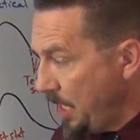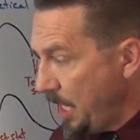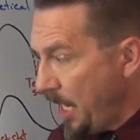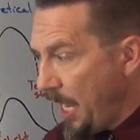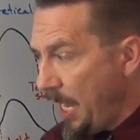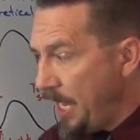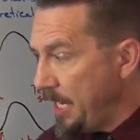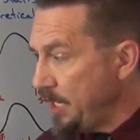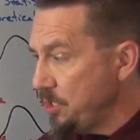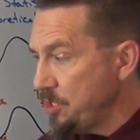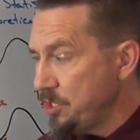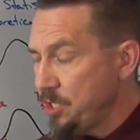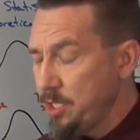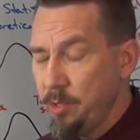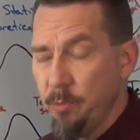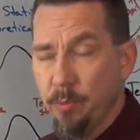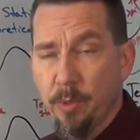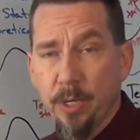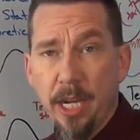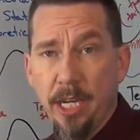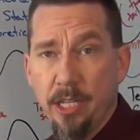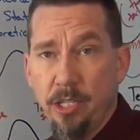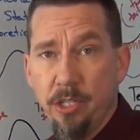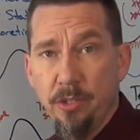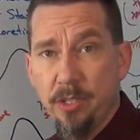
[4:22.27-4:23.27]
I usually,
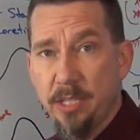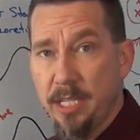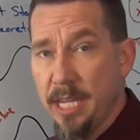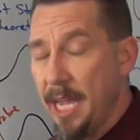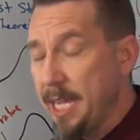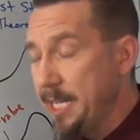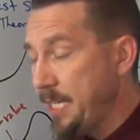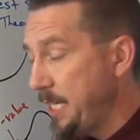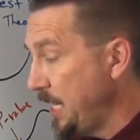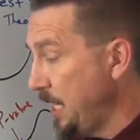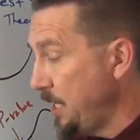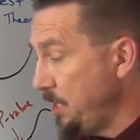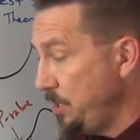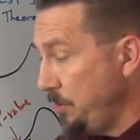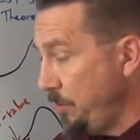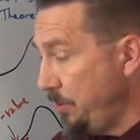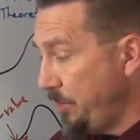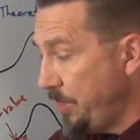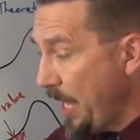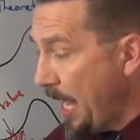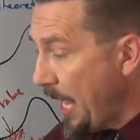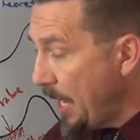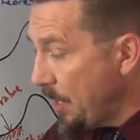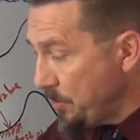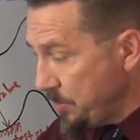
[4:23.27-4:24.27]
when I do StatKey, I do
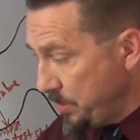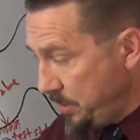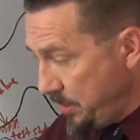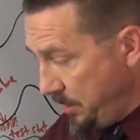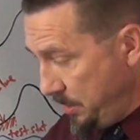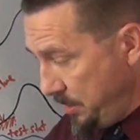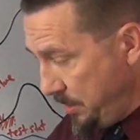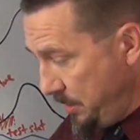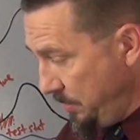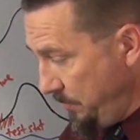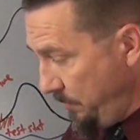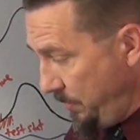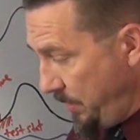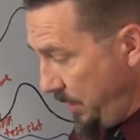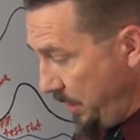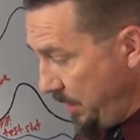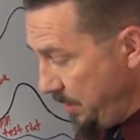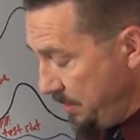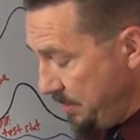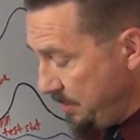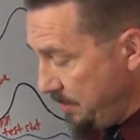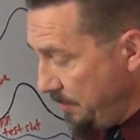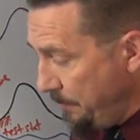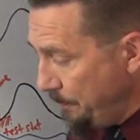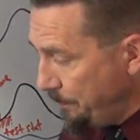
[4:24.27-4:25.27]
thousands of
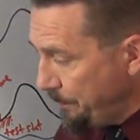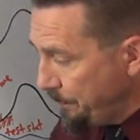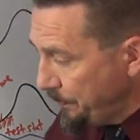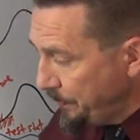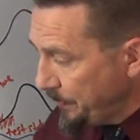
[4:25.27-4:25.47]
these.